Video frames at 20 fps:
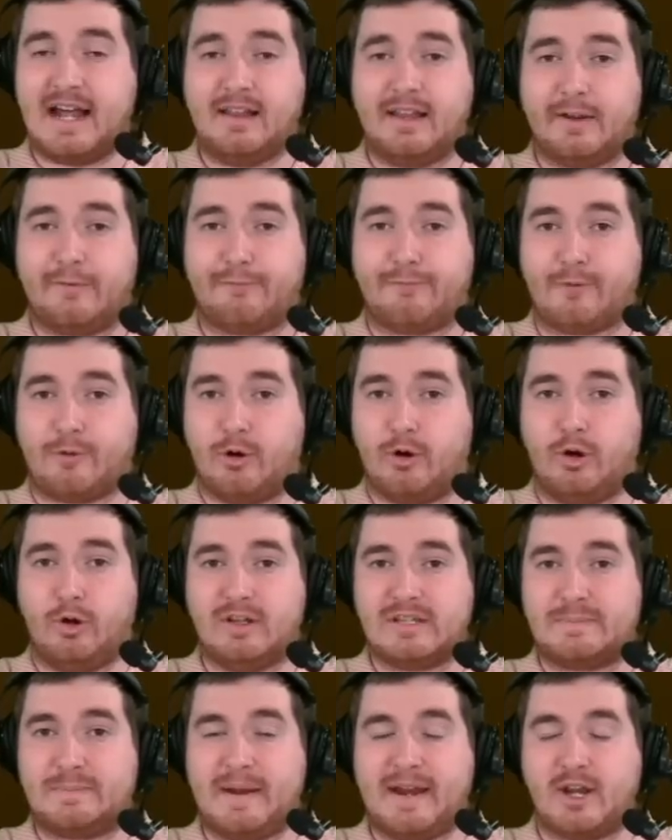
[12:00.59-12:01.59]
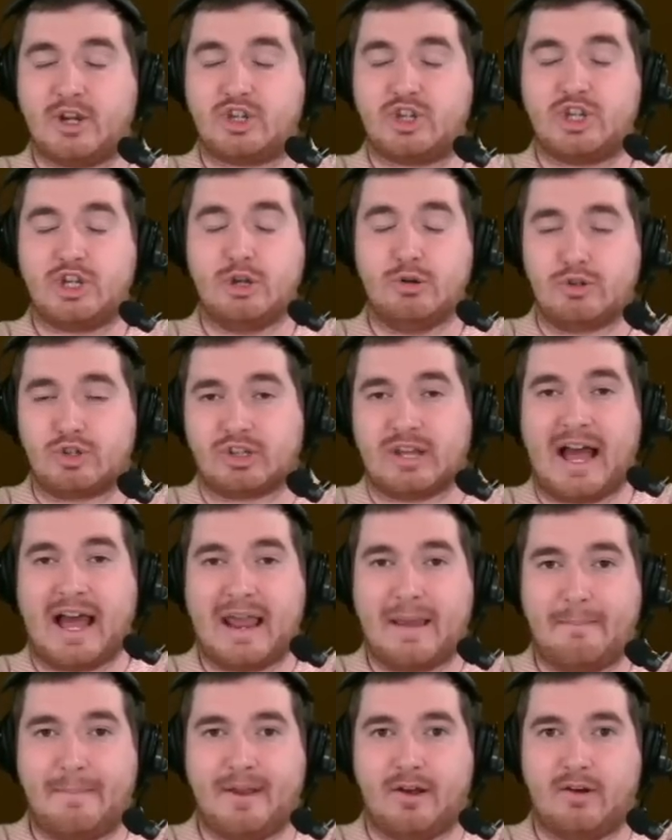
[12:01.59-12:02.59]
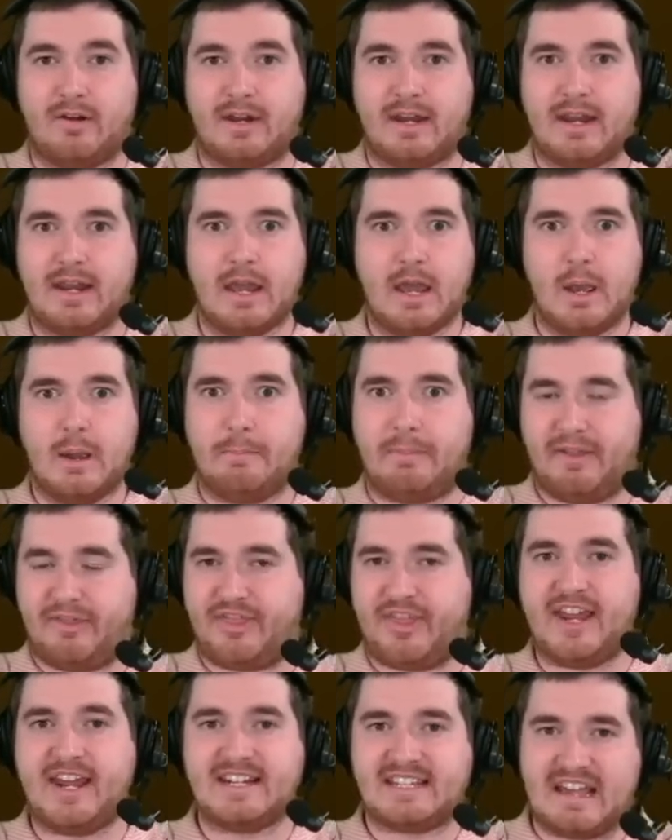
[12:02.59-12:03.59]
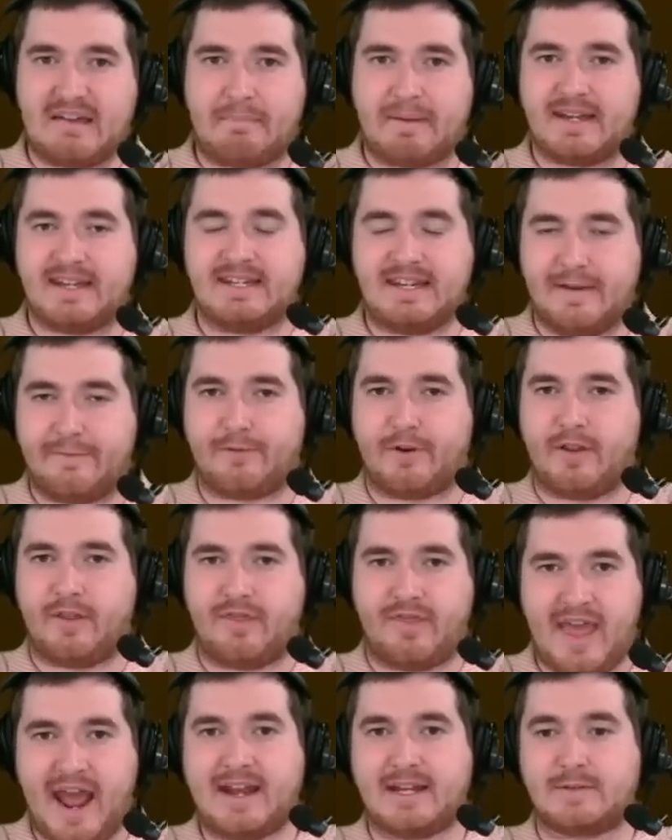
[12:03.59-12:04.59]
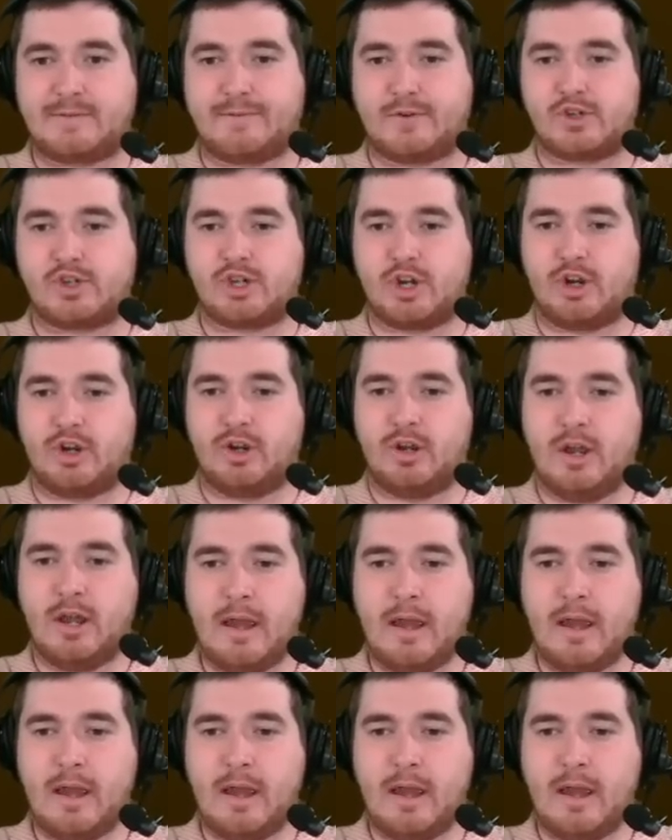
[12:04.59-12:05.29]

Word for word: like Froholdt has been a huge liability, but things have been different. That is for sure.